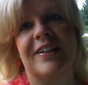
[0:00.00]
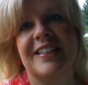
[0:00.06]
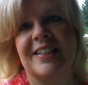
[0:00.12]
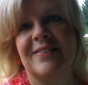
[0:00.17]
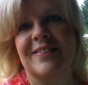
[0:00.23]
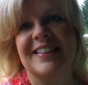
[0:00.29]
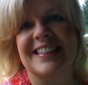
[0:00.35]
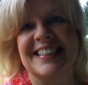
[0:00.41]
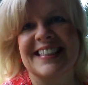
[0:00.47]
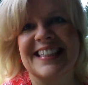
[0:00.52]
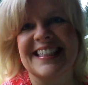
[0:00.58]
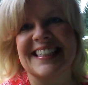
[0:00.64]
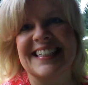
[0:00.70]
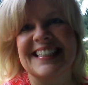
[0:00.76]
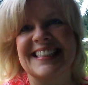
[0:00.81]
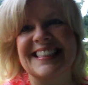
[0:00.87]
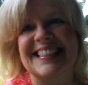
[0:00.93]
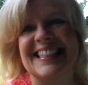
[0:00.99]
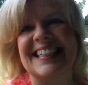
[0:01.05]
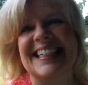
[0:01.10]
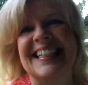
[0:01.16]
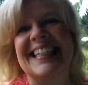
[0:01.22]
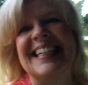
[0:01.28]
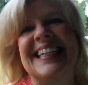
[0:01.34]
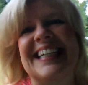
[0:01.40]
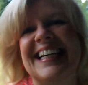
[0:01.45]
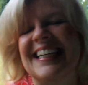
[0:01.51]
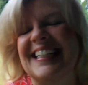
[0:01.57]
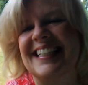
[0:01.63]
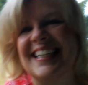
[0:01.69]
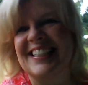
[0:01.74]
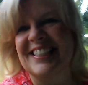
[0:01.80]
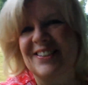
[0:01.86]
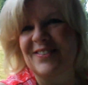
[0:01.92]
idea what the date is. It
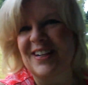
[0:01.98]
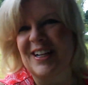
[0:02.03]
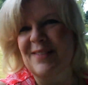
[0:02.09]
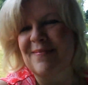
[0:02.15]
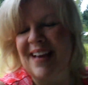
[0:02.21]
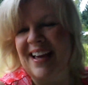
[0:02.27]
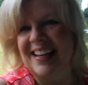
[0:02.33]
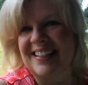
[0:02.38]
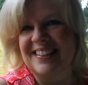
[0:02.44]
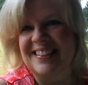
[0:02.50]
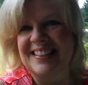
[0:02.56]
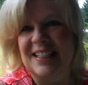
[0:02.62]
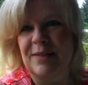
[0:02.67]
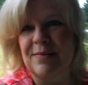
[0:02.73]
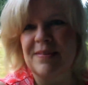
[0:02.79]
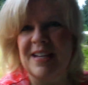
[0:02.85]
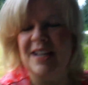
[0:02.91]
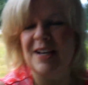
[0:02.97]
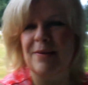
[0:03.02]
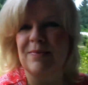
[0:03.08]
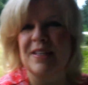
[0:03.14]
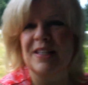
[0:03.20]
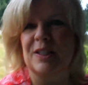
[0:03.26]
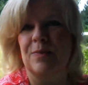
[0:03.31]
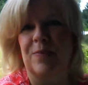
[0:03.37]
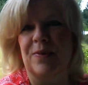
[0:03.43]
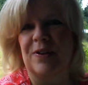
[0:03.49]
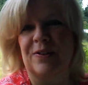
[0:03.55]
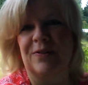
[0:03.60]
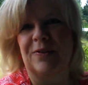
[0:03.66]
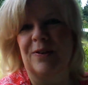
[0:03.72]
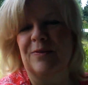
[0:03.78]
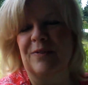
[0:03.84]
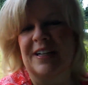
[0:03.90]
doesn't really matter. Sometimes it's
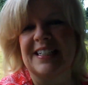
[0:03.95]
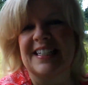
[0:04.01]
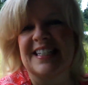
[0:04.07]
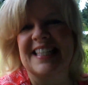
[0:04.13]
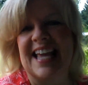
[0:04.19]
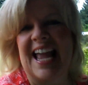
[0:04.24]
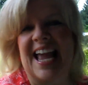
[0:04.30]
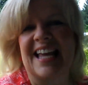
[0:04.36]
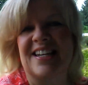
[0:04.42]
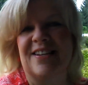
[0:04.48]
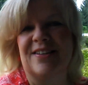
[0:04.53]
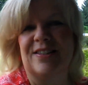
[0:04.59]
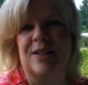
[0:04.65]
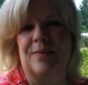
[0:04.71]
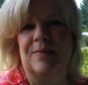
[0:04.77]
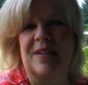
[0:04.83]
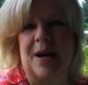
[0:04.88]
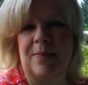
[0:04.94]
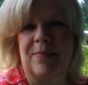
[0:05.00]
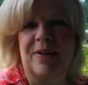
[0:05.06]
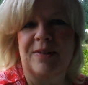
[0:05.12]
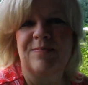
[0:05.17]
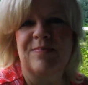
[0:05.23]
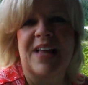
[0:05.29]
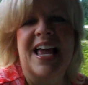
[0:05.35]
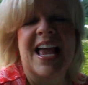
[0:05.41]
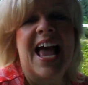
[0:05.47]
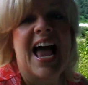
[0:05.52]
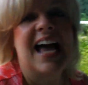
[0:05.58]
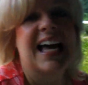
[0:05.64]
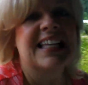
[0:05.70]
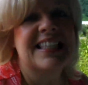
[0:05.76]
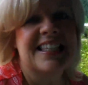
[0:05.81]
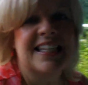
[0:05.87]
beautiful right to the end of September,
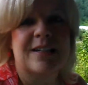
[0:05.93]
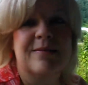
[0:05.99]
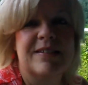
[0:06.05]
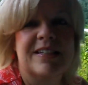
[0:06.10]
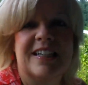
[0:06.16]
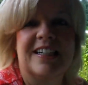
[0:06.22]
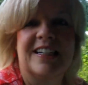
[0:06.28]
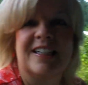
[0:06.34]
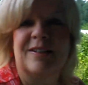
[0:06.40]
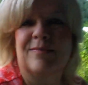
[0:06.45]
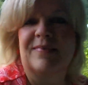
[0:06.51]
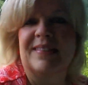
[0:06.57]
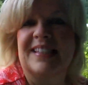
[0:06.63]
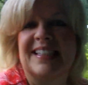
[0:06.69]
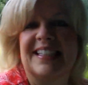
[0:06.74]
and sometimes